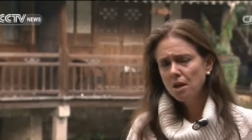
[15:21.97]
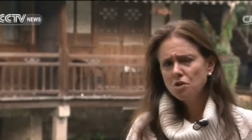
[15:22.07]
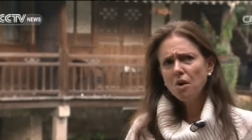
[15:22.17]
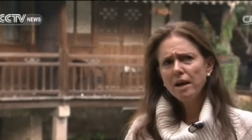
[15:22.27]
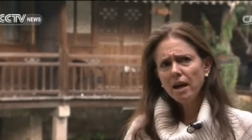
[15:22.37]

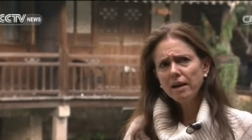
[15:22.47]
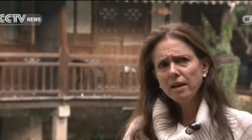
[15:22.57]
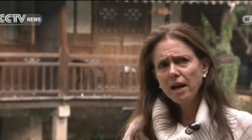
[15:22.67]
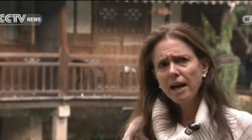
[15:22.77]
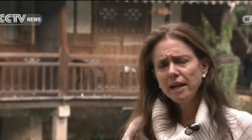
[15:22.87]
So I, I,
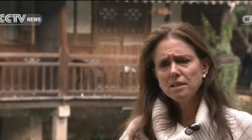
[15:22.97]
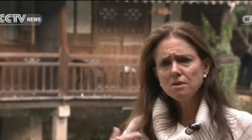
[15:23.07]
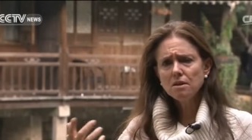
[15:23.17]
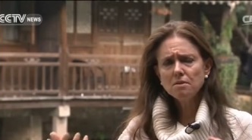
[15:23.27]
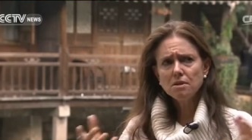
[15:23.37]
I had
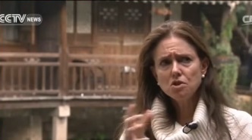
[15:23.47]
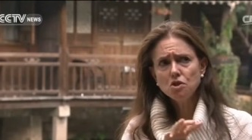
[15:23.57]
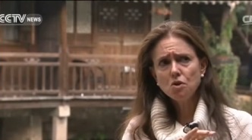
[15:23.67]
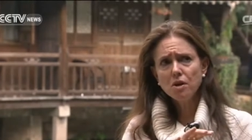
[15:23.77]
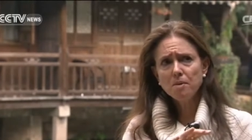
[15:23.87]
to, the
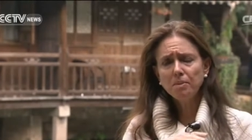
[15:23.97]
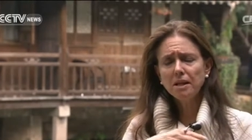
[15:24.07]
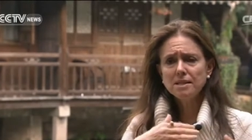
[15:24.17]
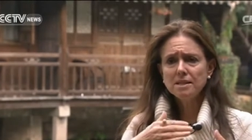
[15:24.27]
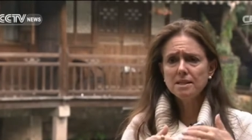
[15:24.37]
story
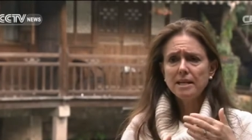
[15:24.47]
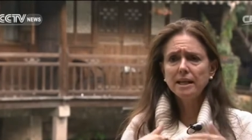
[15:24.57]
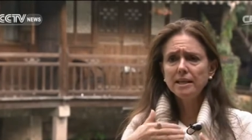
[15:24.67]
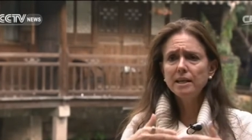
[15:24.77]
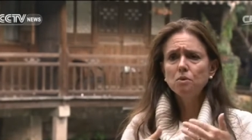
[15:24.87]
plus the
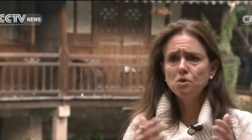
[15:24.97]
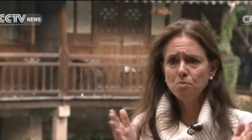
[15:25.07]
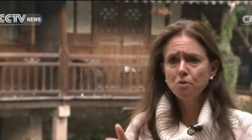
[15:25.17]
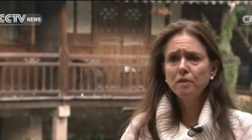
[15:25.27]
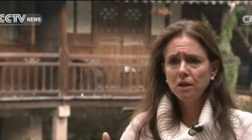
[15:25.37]
technique was
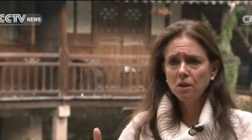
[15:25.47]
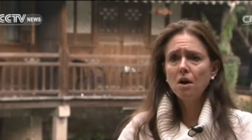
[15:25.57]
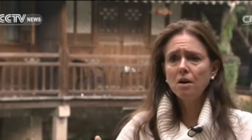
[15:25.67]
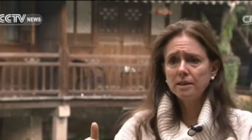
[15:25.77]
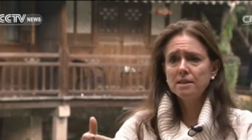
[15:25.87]
moving
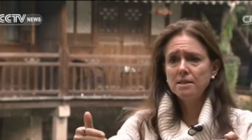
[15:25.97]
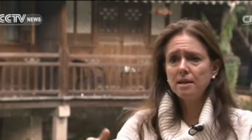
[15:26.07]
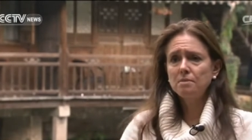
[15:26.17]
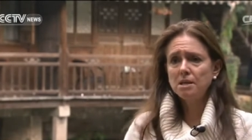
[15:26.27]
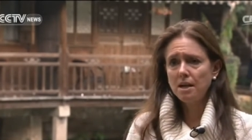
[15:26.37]
along at the
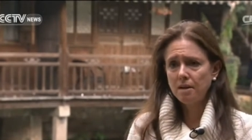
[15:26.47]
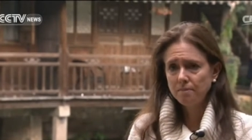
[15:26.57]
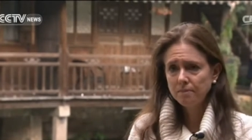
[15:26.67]
same time.